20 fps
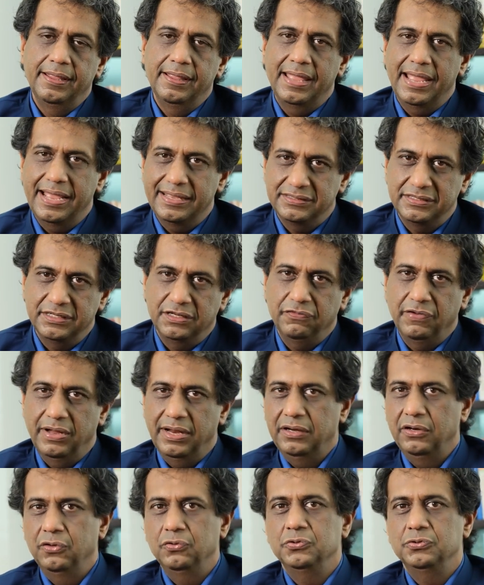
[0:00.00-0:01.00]
asset
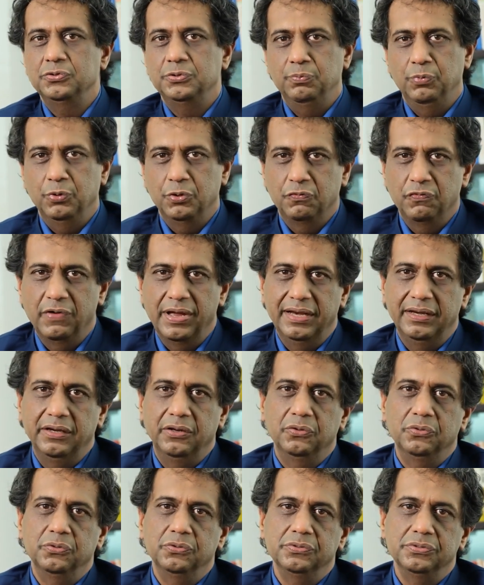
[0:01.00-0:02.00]
values, book
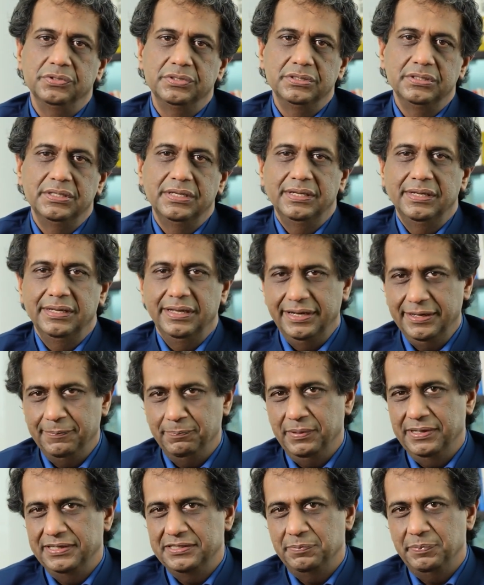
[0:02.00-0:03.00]
values,
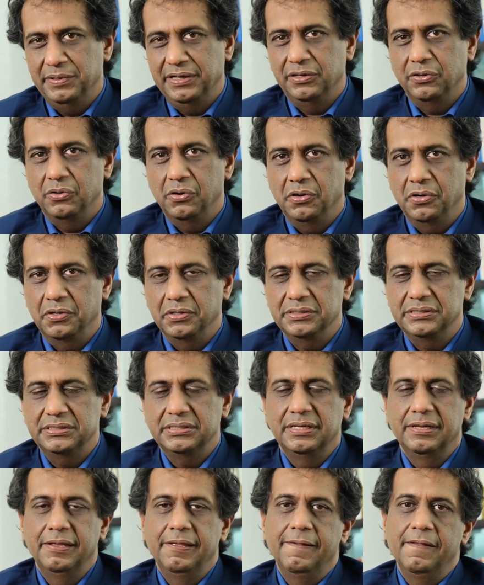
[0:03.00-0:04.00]
replacement
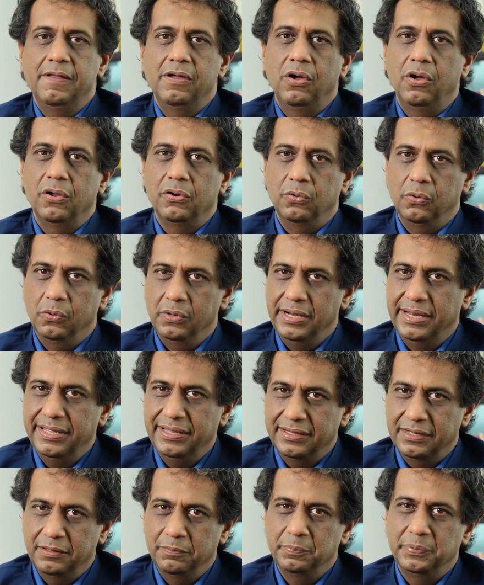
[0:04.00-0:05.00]
cost, or
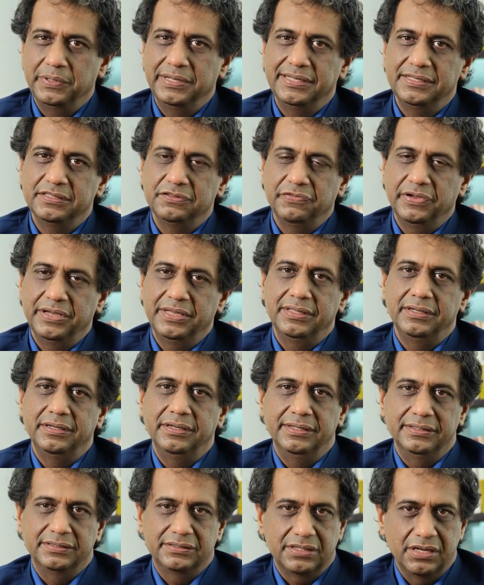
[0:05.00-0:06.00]
holding companies where the
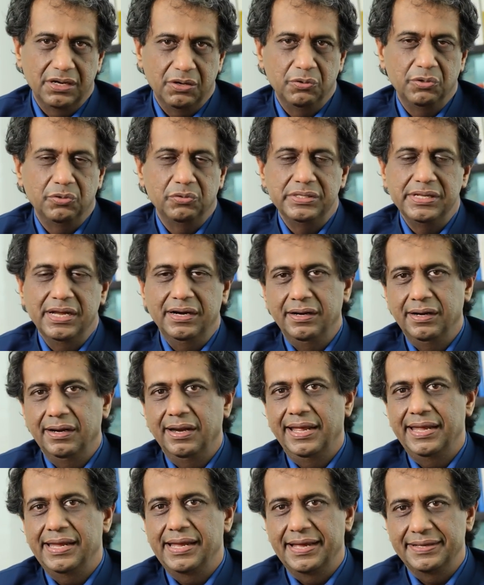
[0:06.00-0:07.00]
discount to the
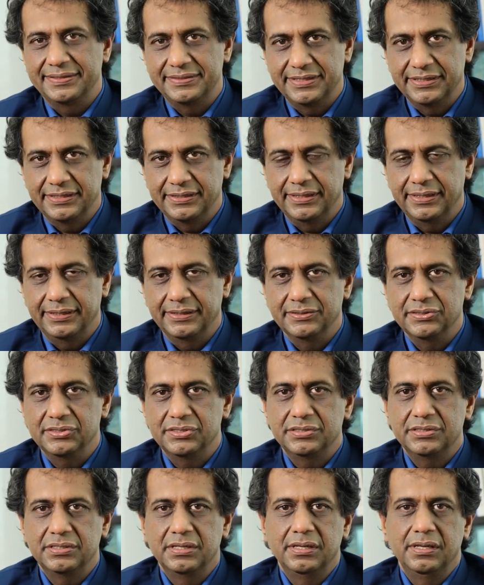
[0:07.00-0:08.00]
underlying asset
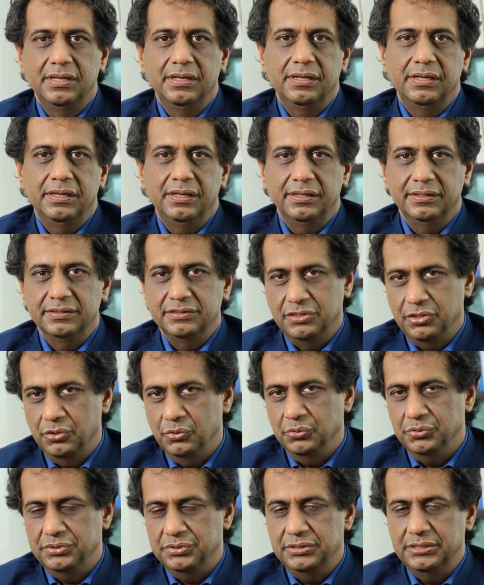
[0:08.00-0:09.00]
is
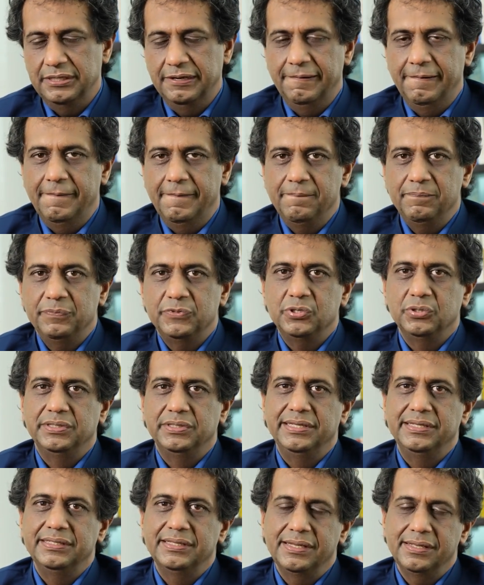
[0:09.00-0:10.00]
huge. So
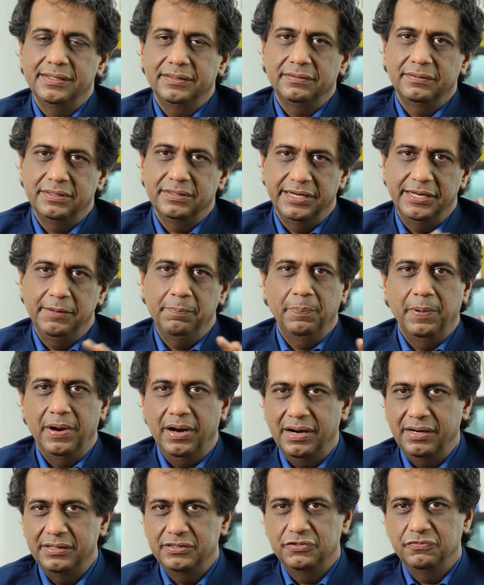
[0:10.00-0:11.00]
these are three
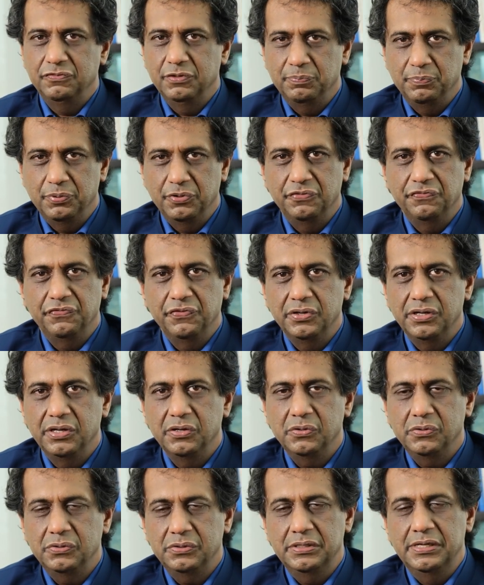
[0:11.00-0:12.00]
parts of the
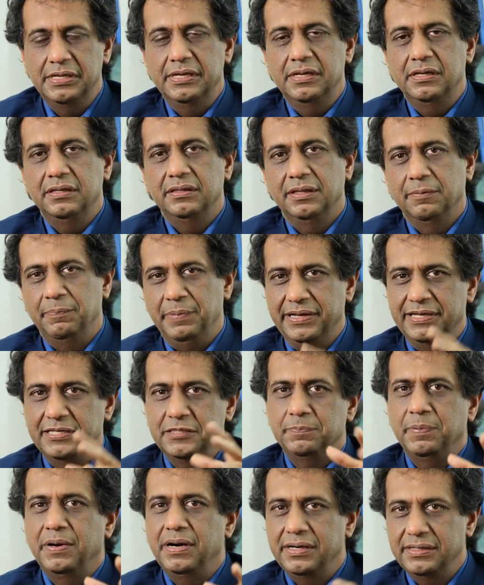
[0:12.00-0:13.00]
portfolio. The
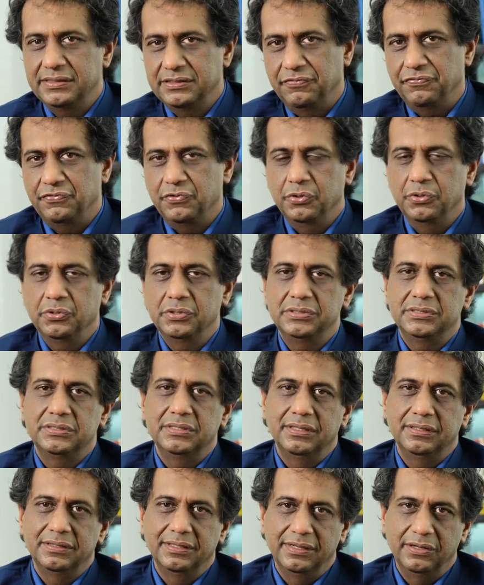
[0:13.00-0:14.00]
biggest part is of course
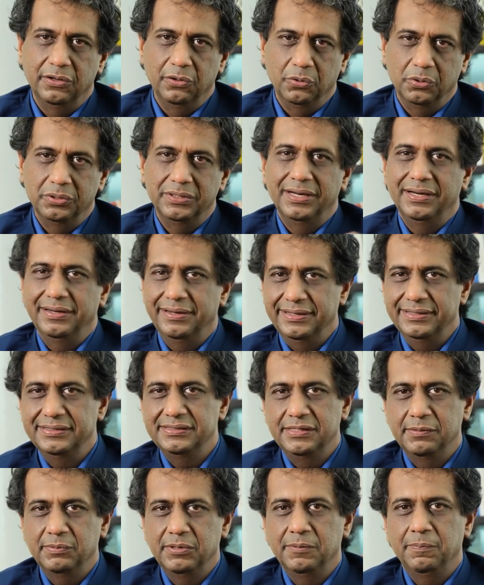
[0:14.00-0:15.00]
the growth at
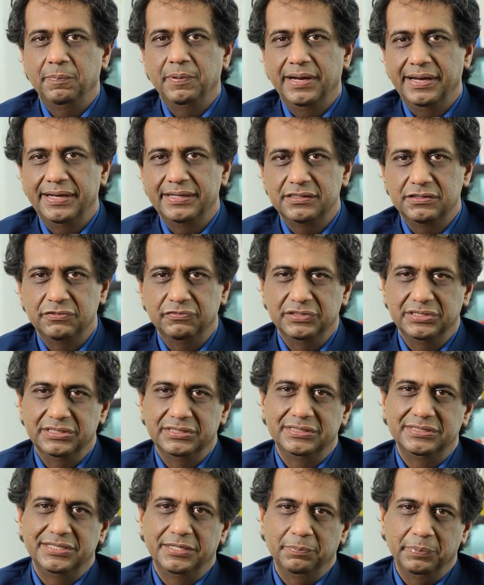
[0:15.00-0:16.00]
reasonable price, which
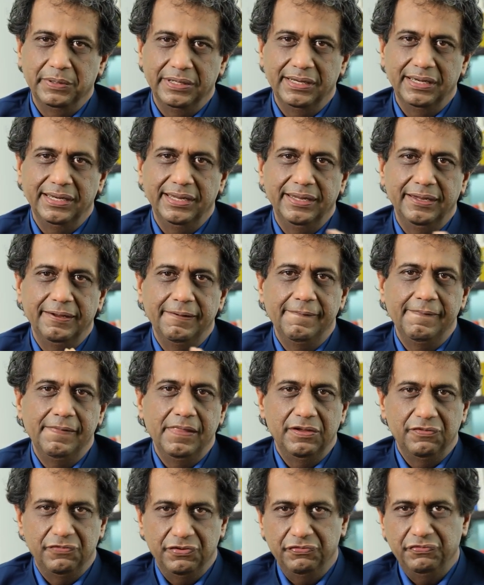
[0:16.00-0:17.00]
is typically
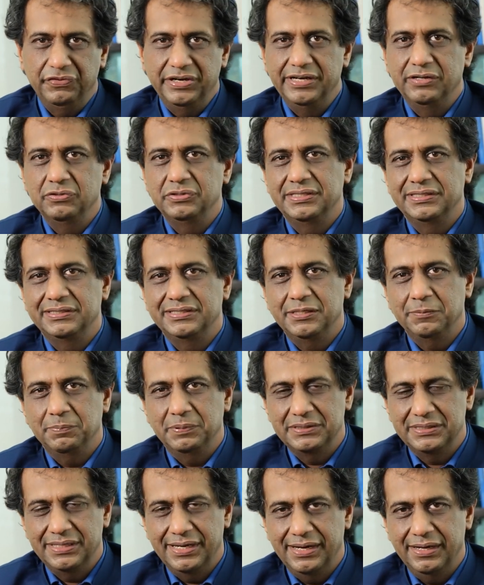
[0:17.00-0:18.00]
50 to
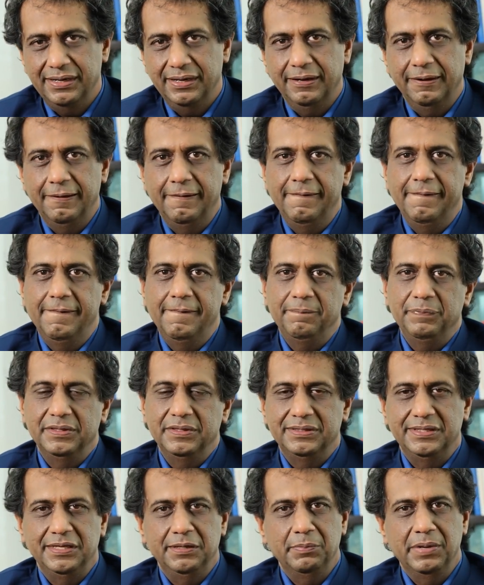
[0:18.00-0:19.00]
60%. The
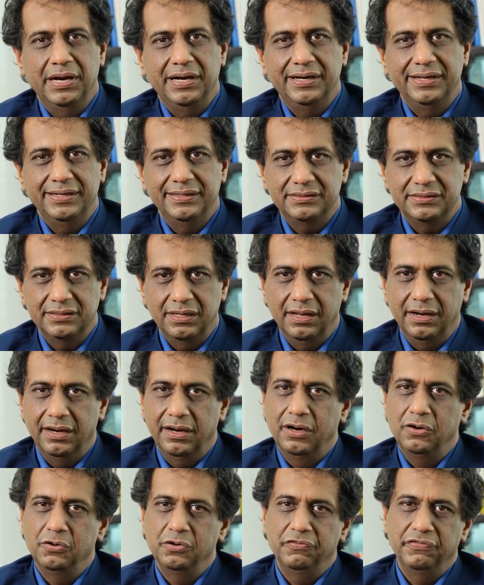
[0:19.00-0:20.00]
thematics are
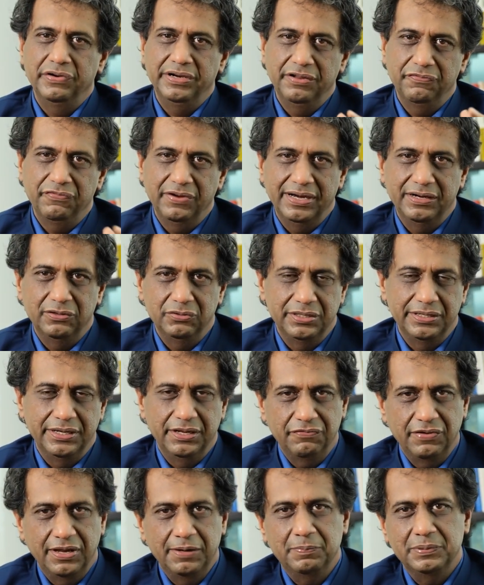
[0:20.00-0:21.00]
around 25 to
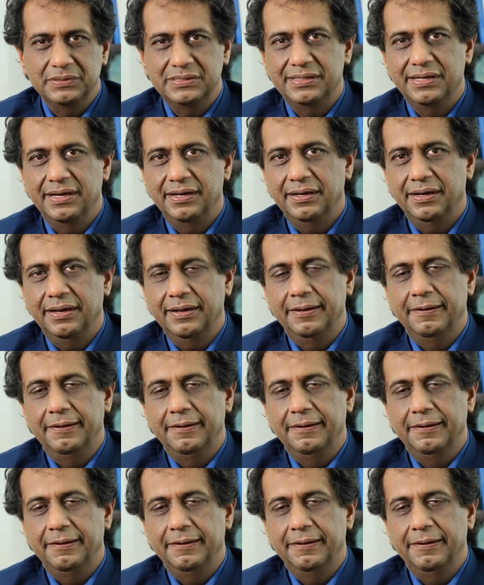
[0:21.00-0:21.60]
35%,